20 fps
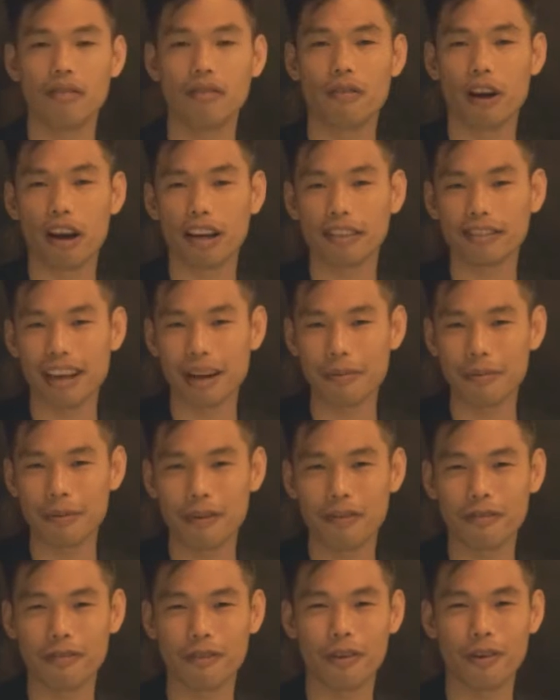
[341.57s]
For
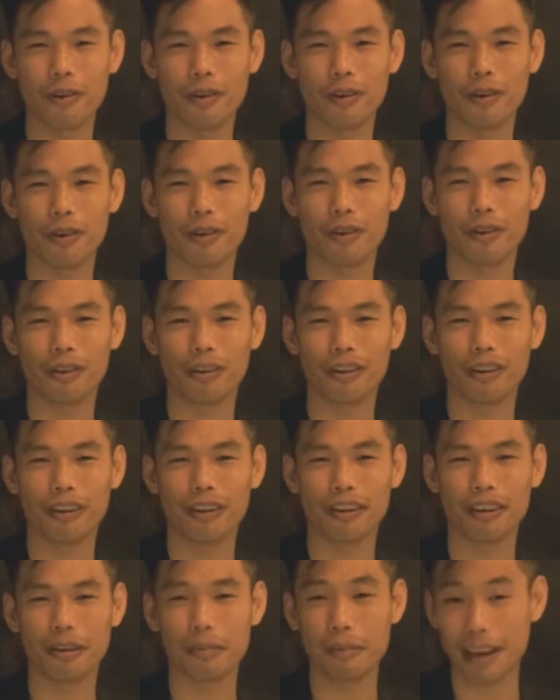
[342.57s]
example, for
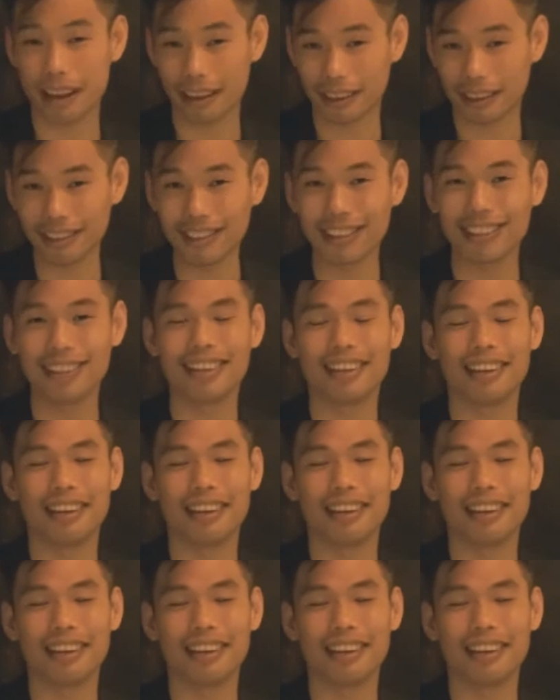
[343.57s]
the men,